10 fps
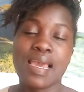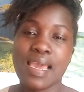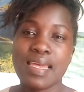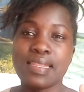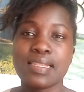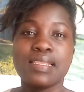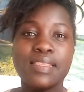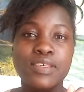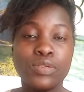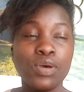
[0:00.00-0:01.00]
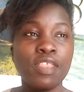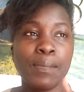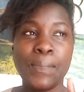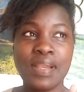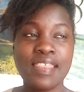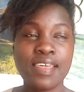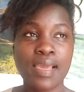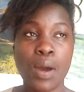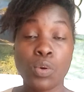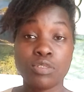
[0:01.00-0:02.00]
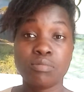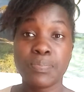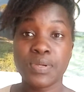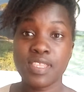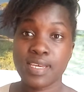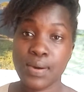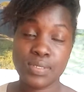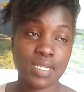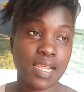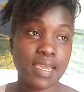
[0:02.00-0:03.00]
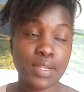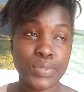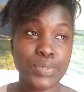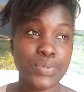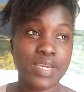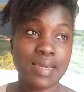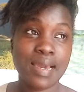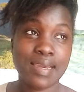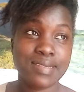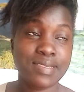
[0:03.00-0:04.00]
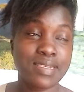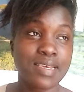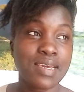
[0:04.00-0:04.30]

and you know, the breathing I was breathing, I was like, no way guys.